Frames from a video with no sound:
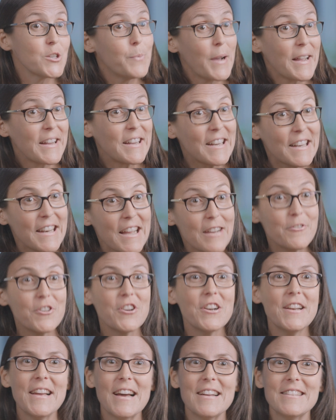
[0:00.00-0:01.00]
So by
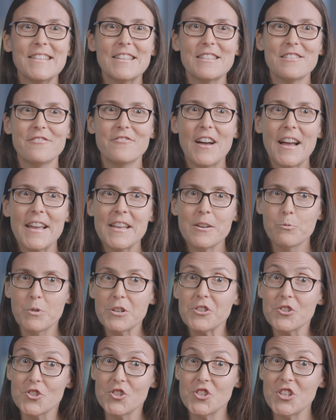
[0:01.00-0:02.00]
cleverly
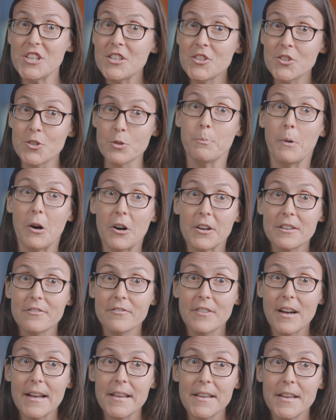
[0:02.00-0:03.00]
identifying which gene to
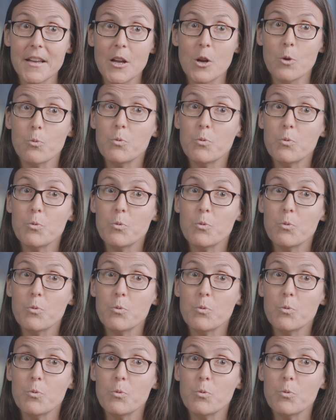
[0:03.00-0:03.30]
modify,